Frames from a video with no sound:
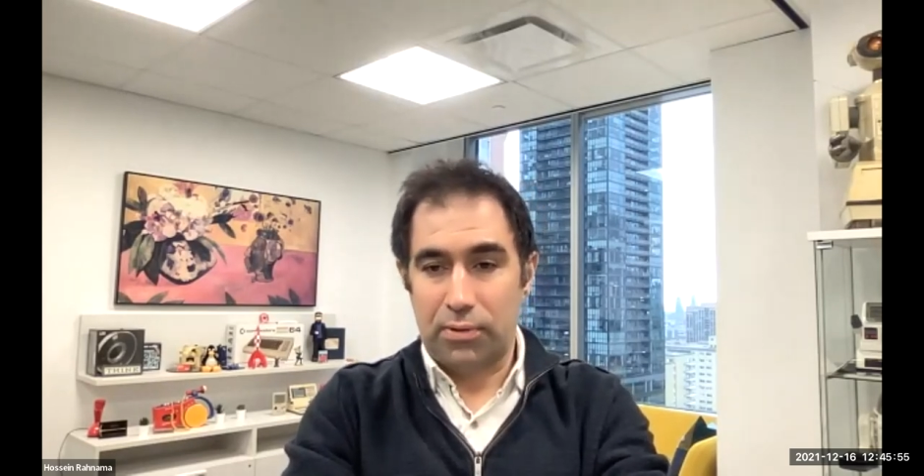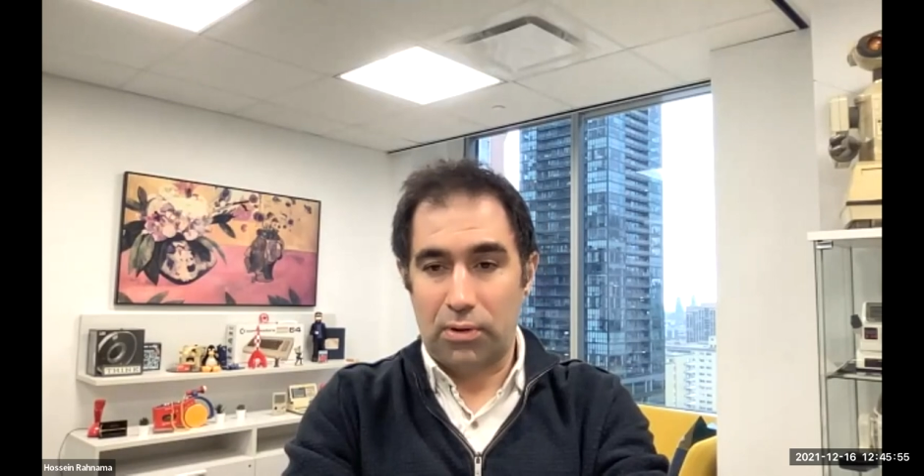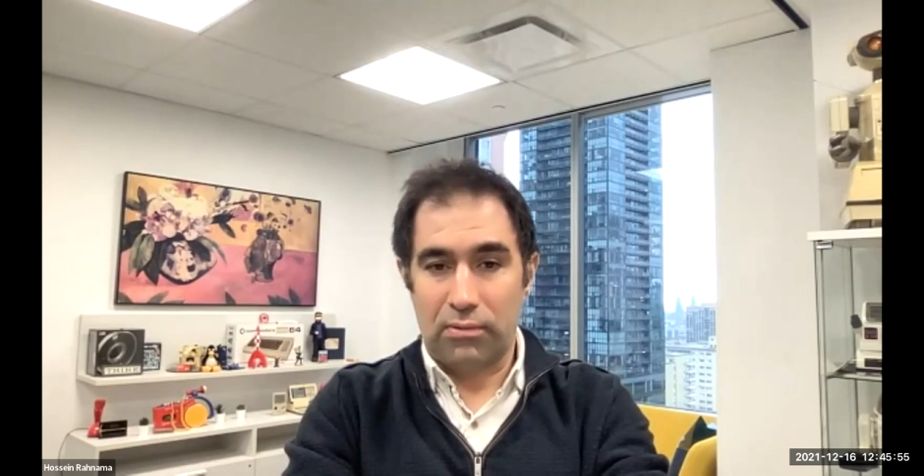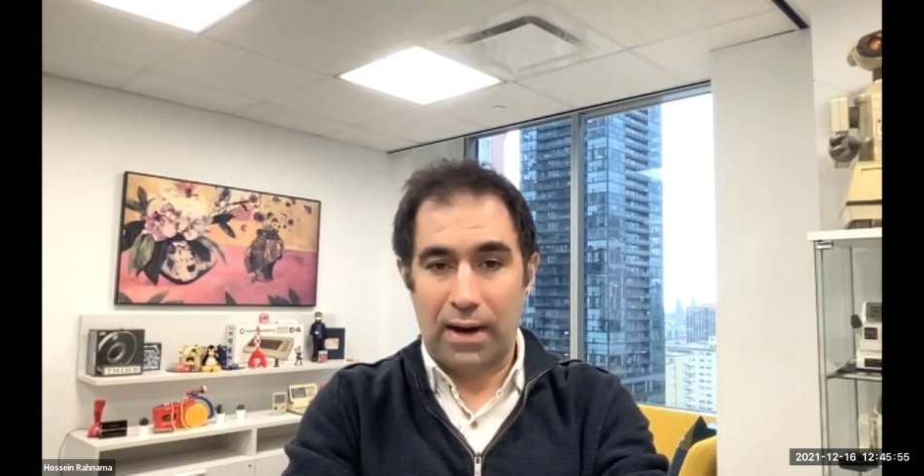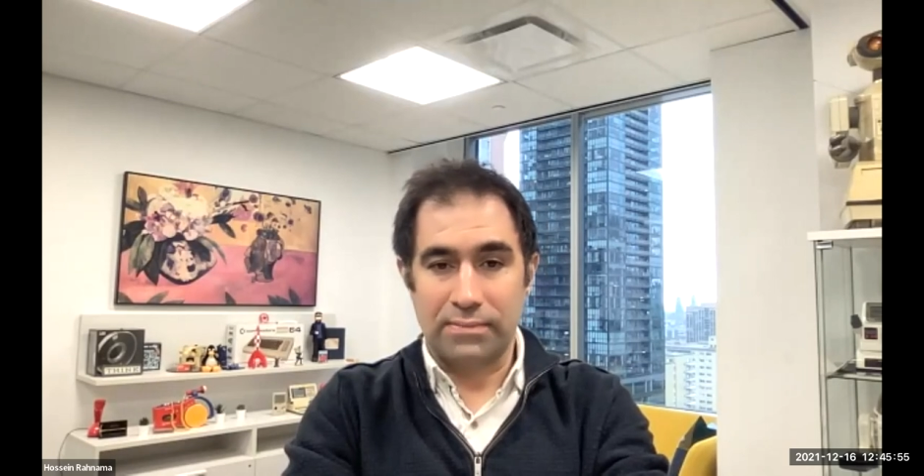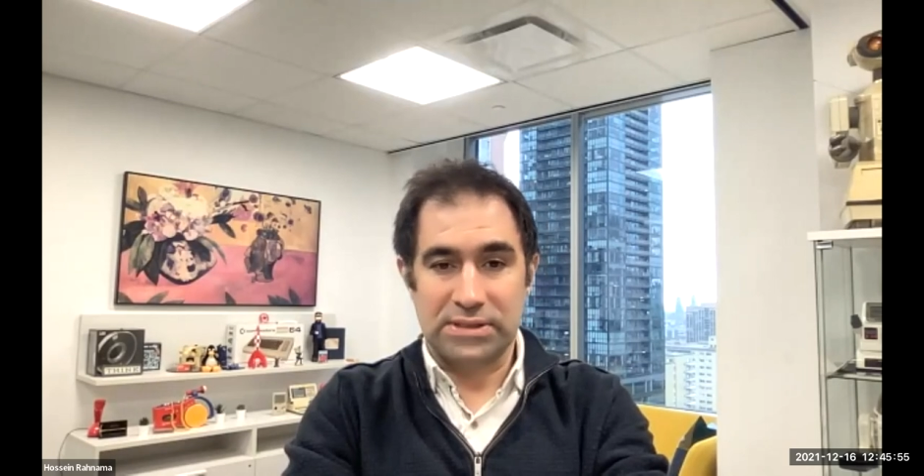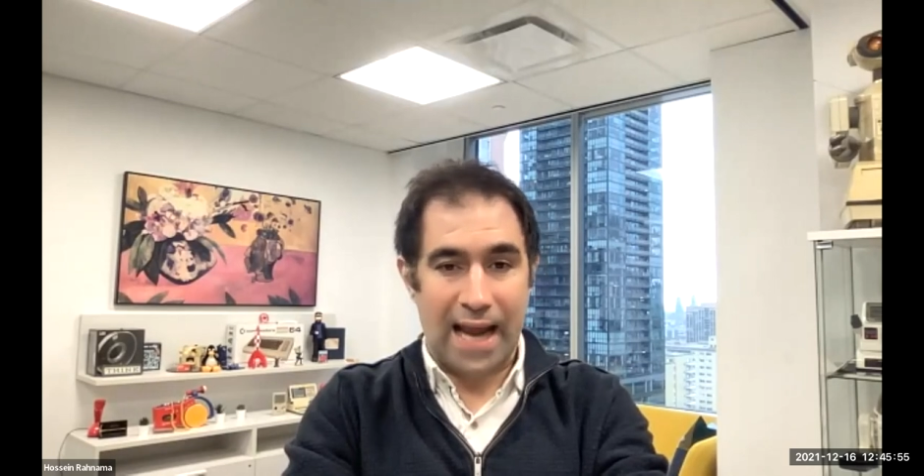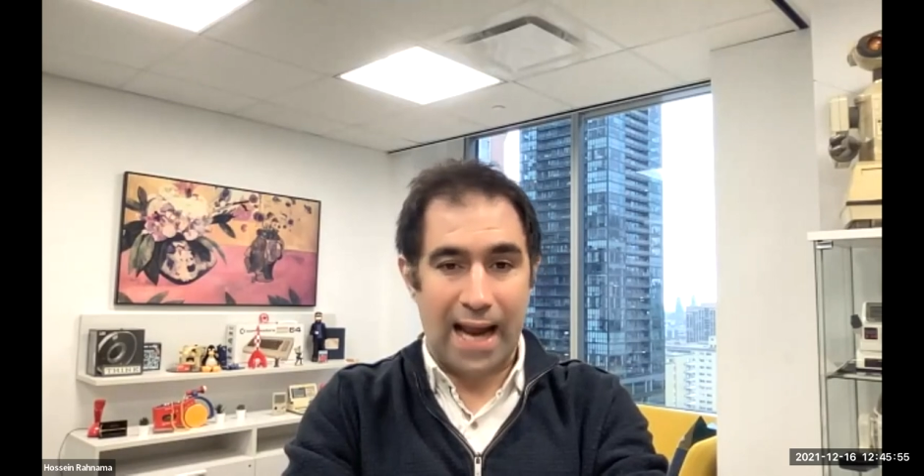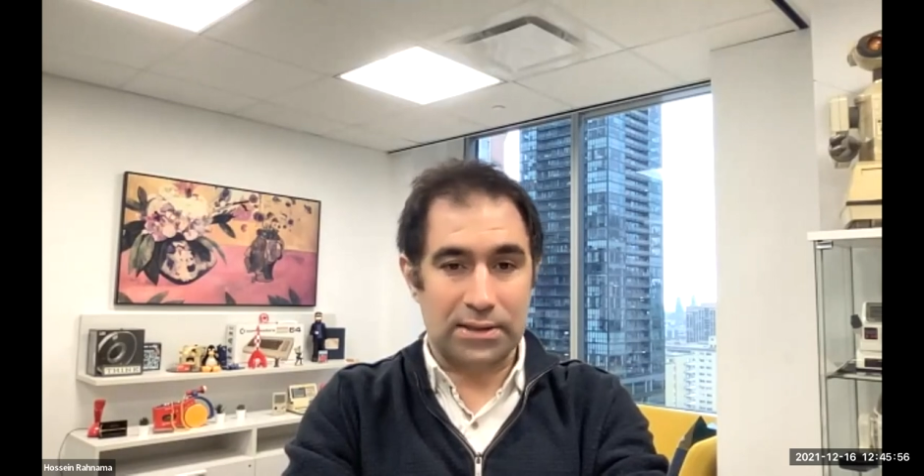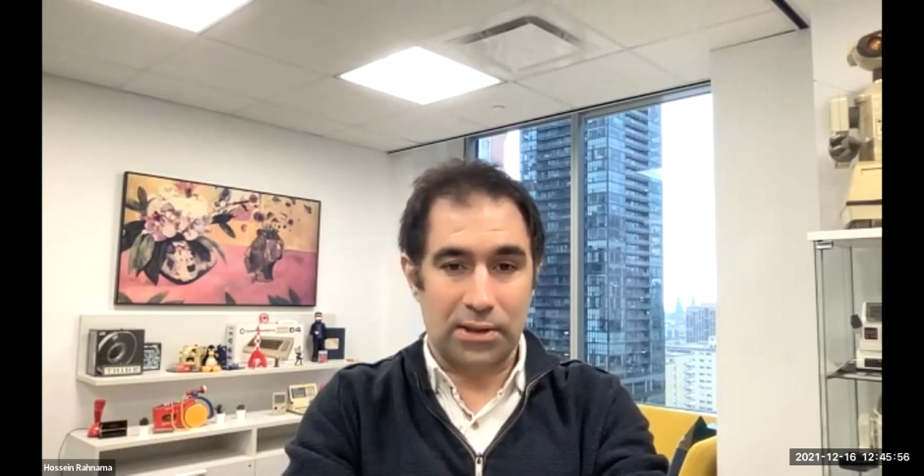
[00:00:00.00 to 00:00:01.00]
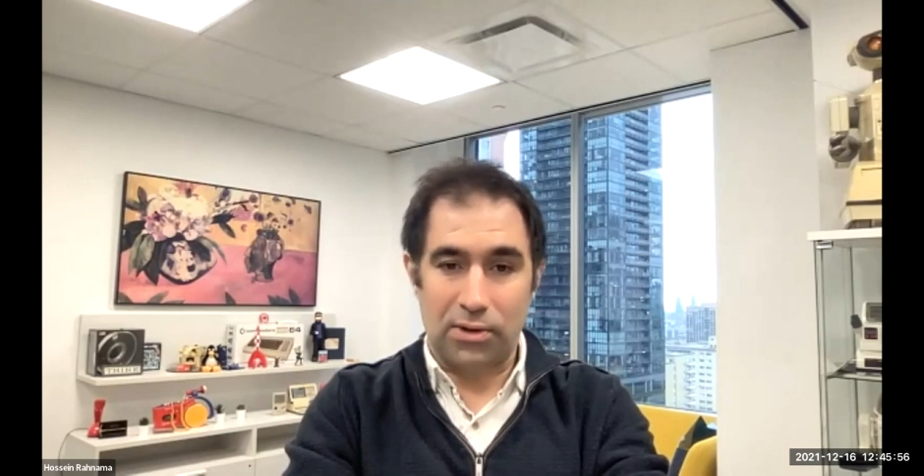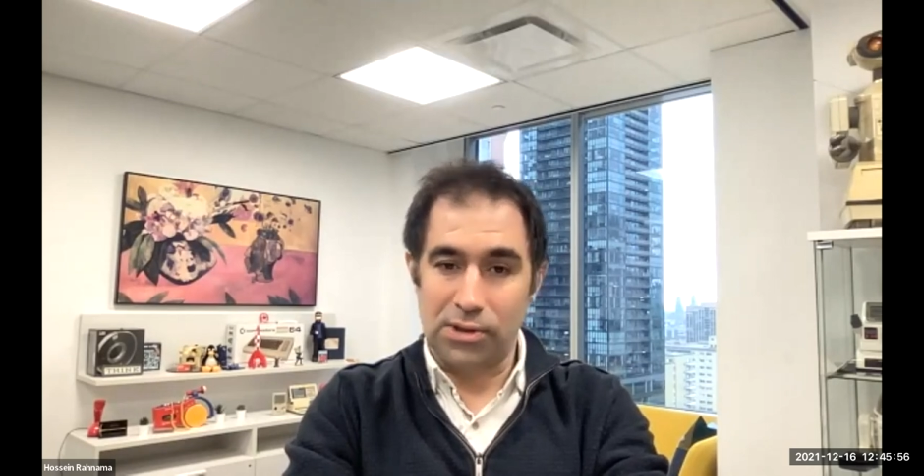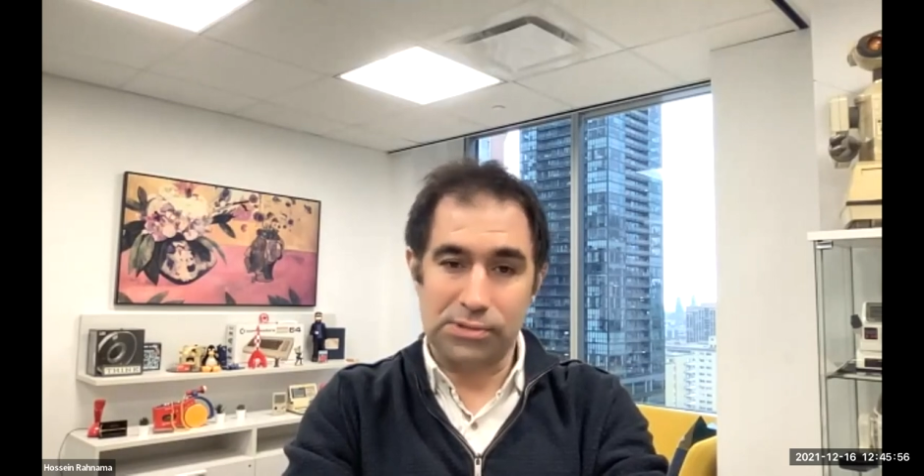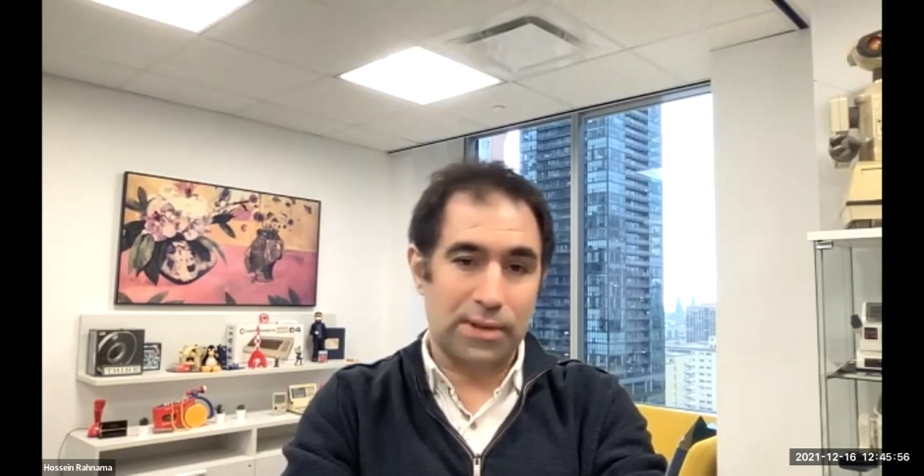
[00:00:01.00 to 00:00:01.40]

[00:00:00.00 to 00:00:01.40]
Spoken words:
programs tacticals,